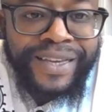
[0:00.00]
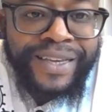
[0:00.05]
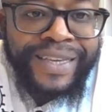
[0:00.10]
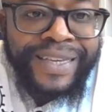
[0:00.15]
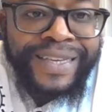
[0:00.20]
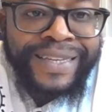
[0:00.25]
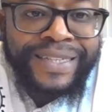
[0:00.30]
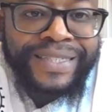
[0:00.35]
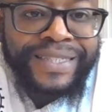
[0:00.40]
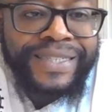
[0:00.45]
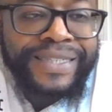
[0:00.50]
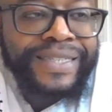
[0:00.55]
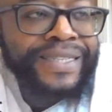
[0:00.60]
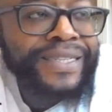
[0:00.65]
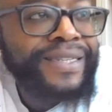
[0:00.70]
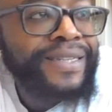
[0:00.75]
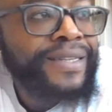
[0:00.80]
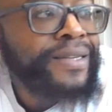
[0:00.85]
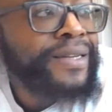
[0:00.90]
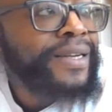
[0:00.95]
It
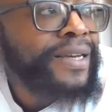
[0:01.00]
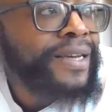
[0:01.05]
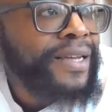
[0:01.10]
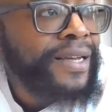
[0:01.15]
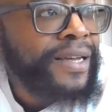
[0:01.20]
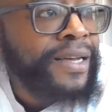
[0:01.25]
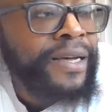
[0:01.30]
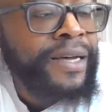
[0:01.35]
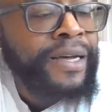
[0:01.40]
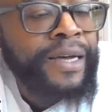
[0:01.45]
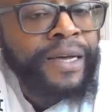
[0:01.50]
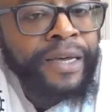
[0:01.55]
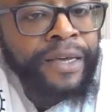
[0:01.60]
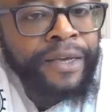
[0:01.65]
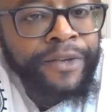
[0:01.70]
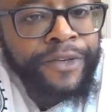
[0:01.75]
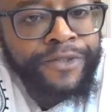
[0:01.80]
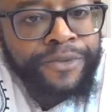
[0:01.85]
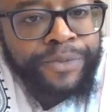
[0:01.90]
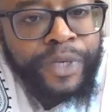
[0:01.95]

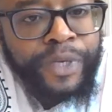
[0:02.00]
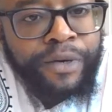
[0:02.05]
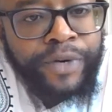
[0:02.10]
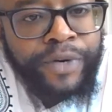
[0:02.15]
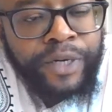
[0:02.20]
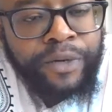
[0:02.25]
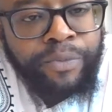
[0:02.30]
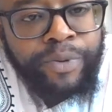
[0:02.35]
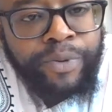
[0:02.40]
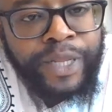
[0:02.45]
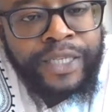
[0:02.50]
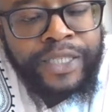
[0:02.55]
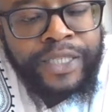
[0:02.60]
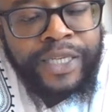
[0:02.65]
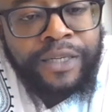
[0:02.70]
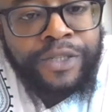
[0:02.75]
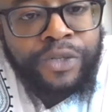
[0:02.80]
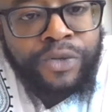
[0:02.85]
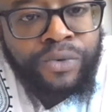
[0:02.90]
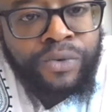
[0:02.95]
gives me great
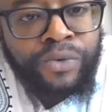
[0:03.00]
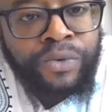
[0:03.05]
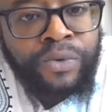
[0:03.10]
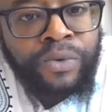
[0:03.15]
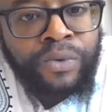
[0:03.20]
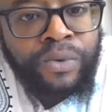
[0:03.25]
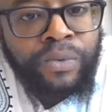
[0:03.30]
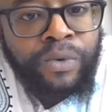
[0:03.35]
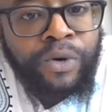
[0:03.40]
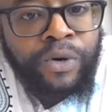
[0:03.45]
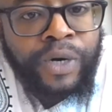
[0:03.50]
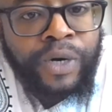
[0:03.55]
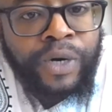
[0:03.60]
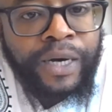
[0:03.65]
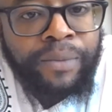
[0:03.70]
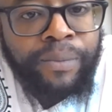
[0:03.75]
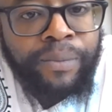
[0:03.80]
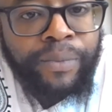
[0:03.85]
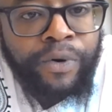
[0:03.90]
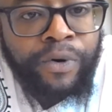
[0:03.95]
pleasure to
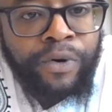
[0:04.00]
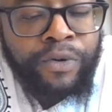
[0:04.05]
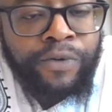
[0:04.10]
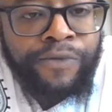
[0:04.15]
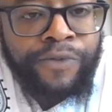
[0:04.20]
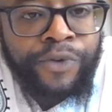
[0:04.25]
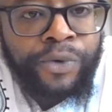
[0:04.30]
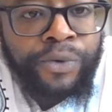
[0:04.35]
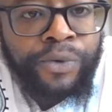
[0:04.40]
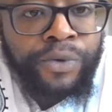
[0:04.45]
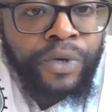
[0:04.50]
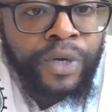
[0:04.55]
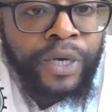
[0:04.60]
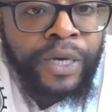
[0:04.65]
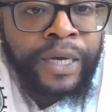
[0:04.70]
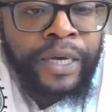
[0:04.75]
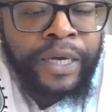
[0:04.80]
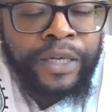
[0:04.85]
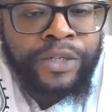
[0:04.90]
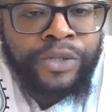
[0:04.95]
welcome all of you
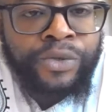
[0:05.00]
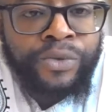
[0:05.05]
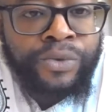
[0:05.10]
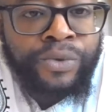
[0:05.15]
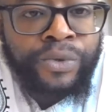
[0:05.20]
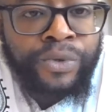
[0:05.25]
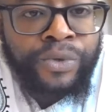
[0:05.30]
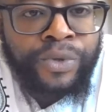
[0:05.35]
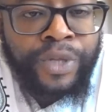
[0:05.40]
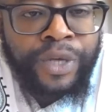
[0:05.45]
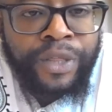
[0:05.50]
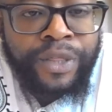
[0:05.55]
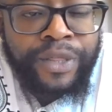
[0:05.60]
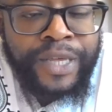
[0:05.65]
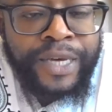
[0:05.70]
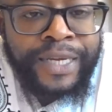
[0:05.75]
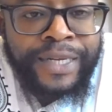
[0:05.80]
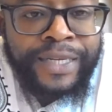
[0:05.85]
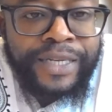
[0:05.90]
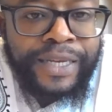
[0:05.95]
to the
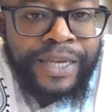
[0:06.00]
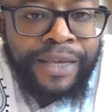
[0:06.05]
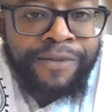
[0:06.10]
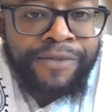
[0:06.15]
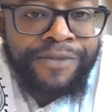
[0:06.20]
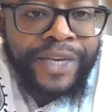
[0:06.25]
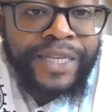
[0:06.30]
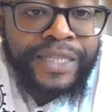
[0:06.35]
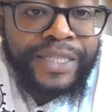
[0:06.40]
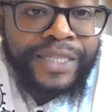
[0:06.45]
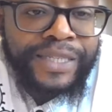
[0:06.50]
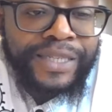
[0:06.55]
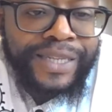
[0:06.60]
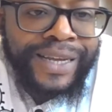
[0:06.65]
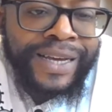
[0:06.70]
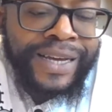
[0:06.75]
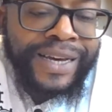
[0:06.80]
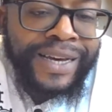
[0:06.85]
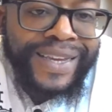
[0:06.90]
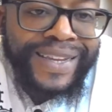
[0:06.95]
third event
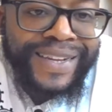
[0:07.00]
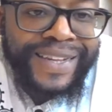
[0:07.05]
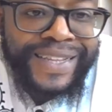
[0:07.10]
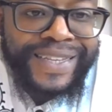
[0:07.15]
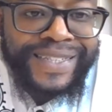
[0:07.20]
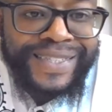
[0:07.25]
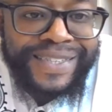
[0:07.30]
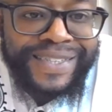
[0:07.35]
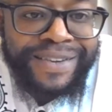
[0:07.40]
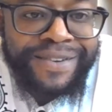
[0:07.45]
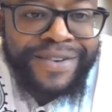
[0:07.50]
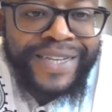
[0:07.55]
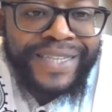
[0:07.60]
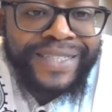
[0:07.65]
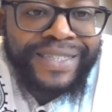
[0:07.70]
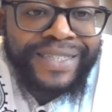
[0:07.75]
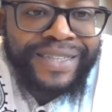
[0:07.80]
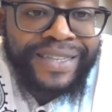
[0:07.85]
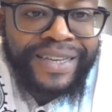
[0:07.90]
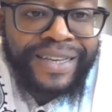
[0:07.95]
in this
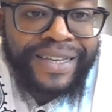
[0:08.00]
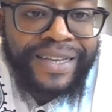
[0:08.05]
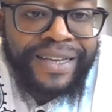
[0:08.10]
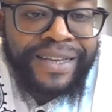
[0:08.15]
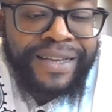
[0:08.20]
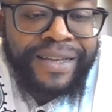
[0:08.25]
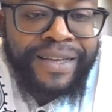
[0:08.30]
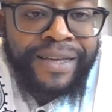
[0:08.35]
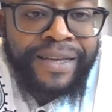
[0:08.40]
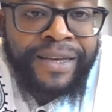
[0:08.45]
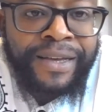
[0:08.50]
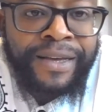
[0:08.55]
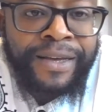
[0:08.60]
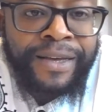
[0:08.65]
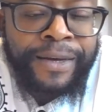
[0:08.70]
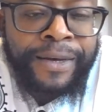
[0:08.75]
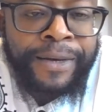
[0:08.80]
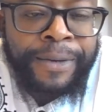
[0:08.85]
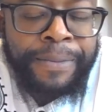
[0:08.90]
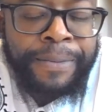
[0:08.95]
series.
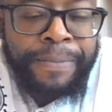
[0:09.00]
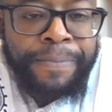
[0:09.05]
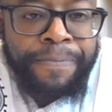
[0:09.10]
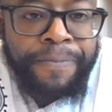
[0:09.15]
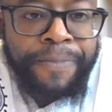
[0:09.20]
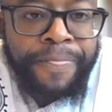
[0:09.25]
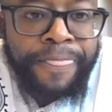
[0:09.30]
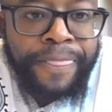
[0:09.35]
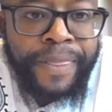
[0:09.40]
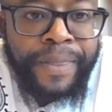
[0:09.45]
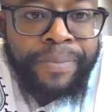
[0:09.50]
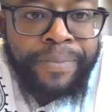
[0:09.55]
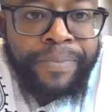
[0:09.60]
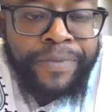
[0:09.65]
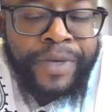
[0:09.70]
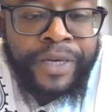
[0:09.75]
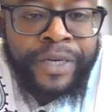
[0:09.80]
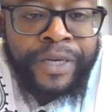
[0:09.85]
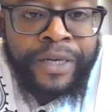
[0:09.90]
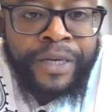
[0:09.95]
And
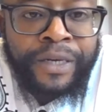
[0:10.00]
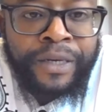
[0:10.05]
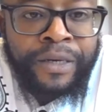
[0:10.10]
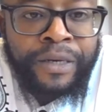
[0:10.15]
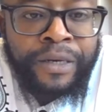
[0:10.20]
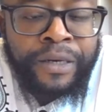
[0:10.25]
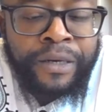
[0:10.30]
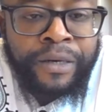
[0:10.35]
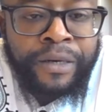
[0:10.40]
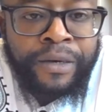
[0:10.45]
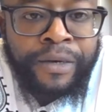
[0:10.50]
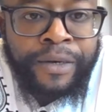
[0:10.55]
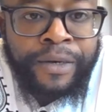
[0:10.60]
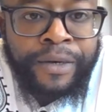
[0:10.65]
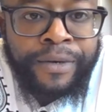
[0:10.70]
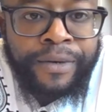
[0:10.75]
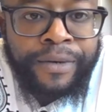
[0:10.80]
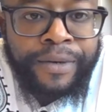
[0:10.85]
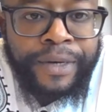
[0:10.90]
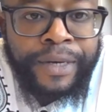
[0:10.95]
we
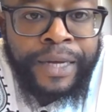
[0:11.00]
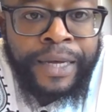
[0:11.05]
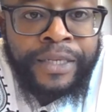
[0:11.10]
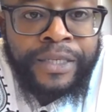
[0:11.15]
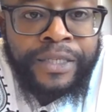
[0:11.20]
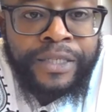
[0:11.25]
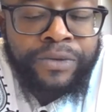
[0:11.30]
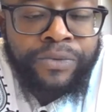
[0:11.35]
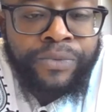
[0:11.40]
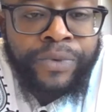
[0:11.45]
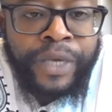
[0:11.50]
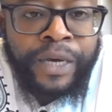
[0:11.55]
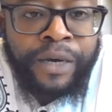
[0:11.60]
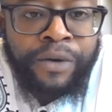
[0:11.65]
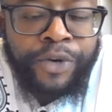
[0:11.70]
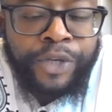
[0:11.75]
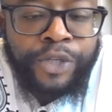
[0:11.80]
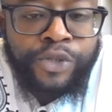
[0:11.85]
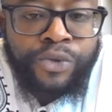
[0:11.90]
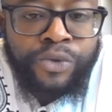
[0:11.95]
are
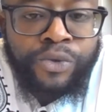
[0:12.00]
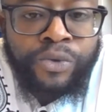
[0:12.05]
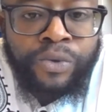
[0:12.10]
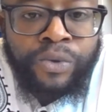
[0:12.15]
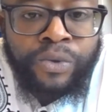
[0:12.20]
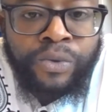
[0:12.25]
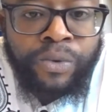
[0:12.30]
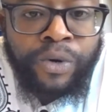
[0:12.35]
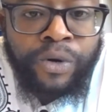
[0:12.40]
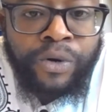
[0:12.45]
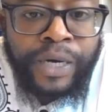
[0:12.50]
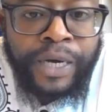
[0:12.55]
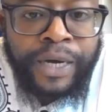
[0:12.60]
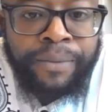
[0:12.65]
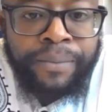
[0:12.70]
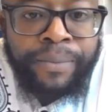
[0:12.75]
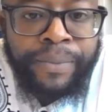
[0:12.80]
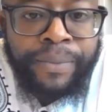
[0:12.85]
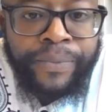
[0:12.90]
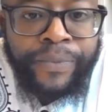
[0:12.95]
going to
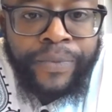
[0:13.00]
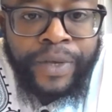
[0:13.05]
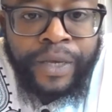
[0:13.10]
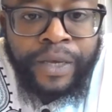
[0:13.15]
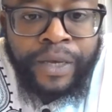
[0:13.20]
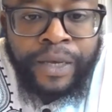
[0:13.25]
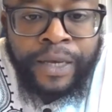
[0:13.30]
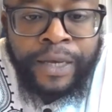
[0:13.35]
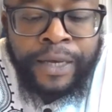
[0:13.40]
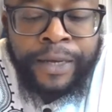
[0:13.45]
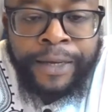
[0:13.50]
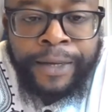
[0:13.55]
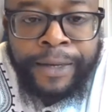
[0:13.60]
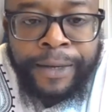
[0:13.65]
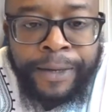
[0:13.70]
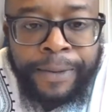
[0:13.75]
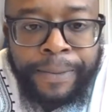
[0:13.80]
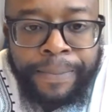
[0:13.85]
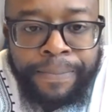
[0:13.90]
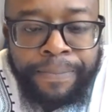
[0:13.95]
welcome Dr.